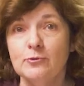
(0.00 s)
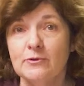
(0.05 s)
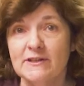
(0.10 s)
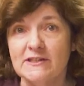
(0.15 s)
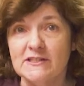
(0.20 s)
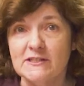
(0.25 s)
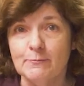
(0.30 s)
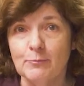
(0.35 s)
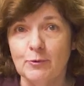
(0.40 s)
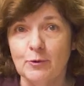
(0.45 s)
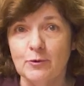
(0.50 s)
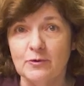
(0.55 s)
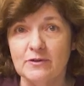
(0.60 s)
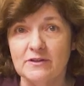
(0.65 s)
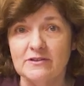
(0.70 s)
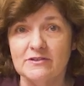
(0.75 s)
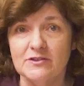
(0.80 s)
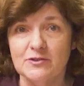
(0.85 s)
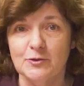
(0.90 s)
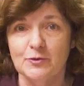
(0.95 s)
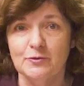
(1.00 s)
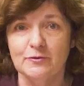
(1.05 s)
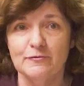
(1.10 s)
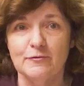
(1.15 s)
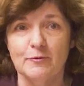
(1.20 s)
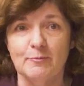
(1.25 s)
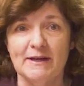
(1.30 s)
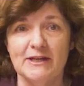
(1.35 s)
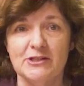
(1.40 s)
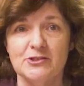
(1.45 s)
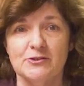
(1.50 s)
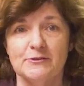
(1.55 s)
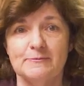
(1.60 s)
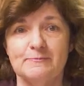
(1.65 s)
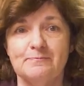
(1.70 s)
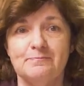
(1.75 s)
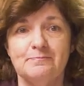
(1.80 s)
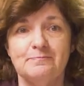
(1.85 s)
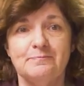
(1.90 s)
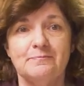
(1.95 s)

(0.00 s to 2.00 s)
can support student formation.